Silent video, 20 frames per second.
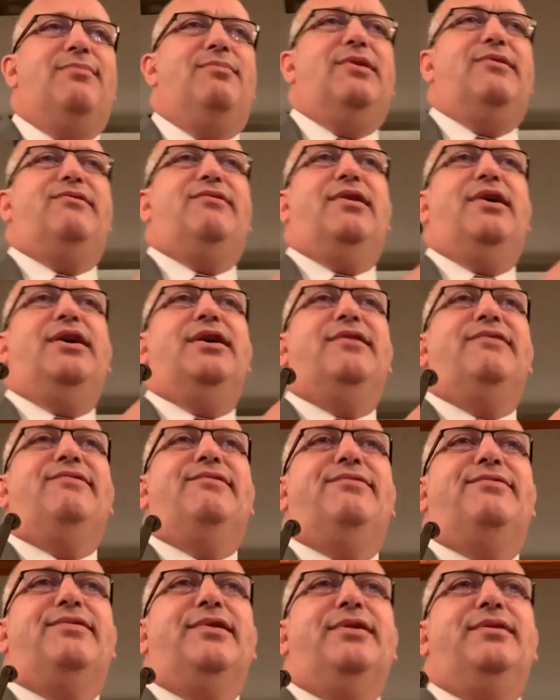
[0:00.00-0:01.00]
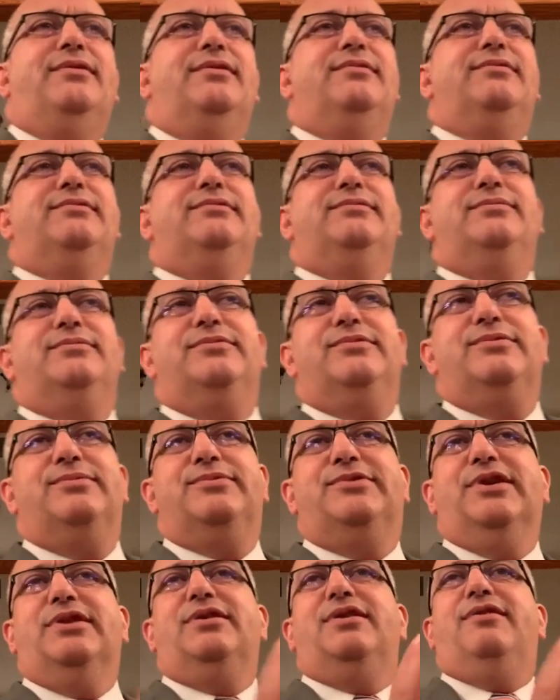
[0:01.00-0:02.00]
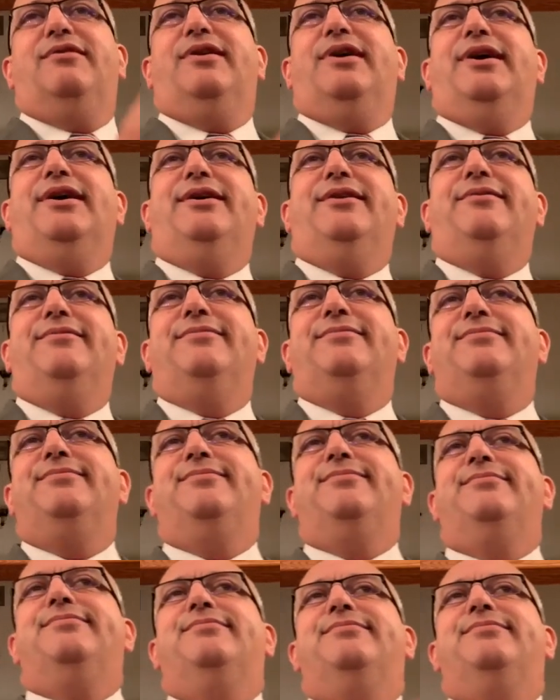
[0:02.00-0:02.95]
find myself sitting around.